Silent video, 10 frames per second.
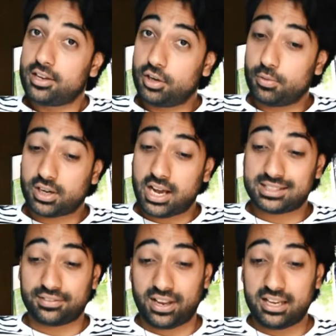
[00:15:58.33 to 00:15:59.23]
You know what, guys,
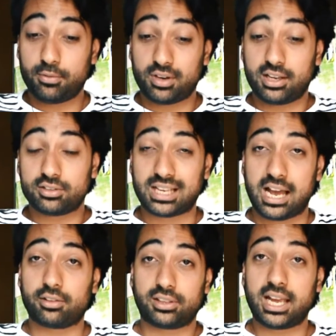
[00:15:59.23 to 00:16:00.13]
if anyone else
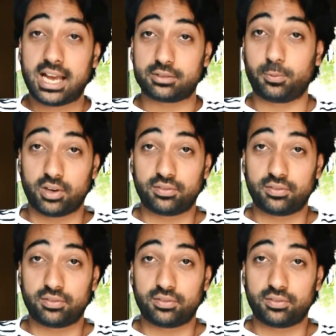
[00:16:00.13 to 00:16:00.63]
out there has one